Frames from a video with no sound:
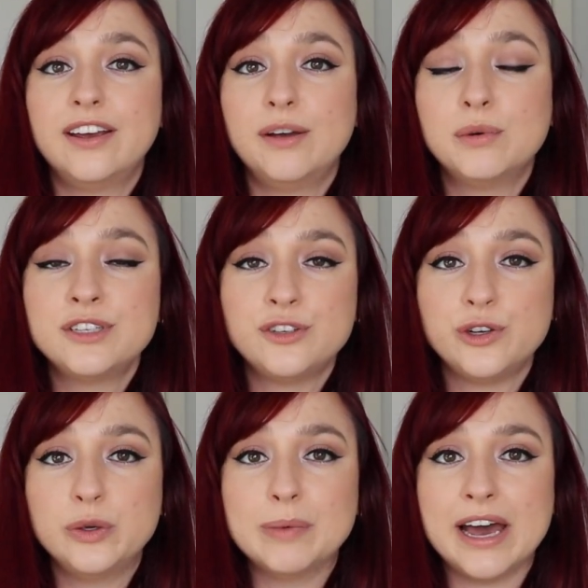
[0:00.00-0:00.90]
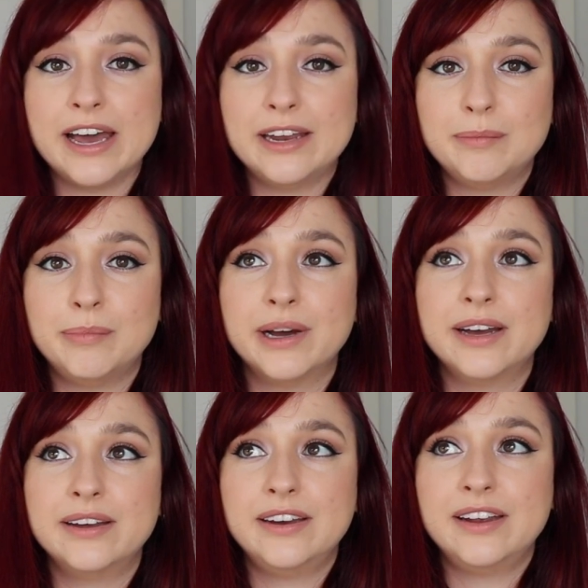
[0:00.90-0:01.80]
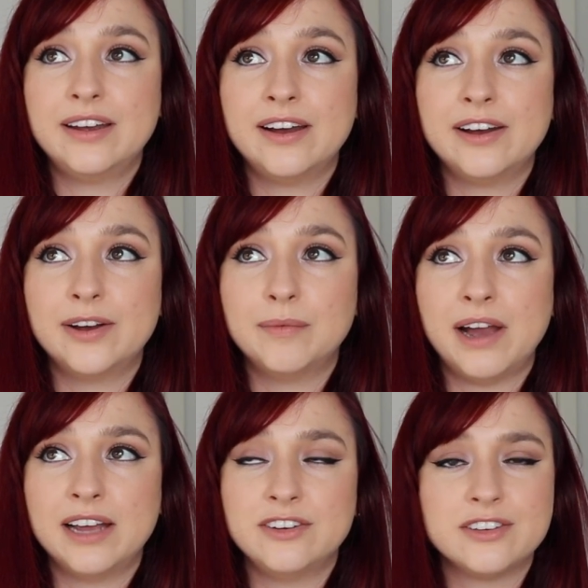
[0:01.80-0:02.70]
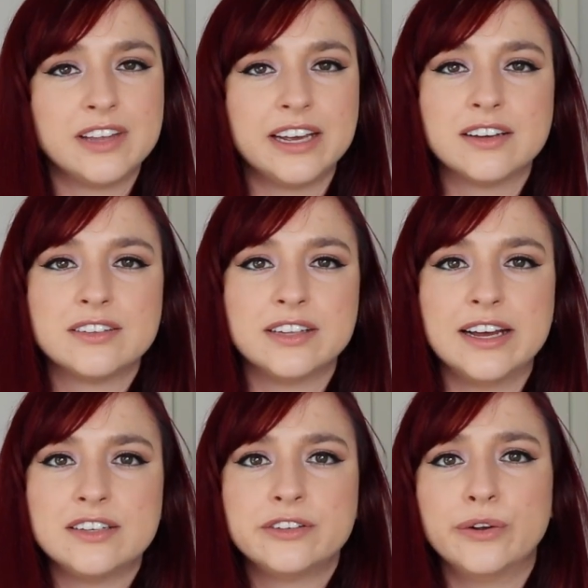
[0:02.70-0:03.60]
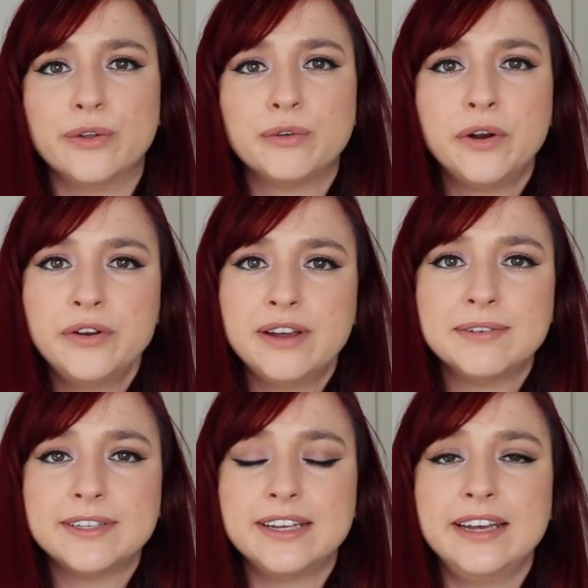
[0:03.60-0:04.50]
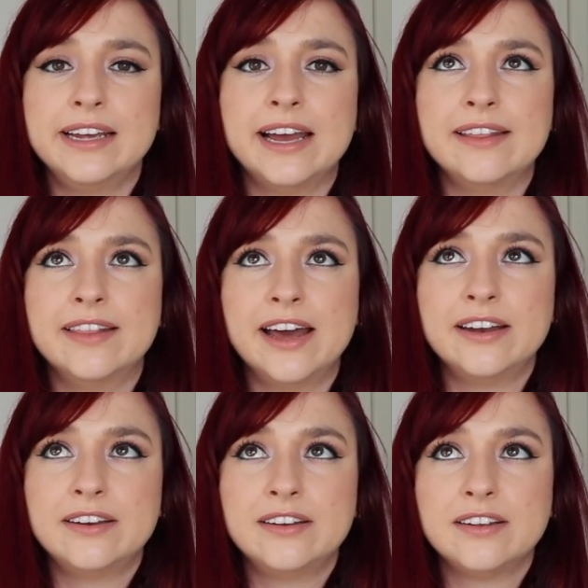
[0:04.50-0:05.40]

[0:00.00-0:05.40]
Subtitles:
It wasn't too bad, but I had just like a slight sore throat and everything, and that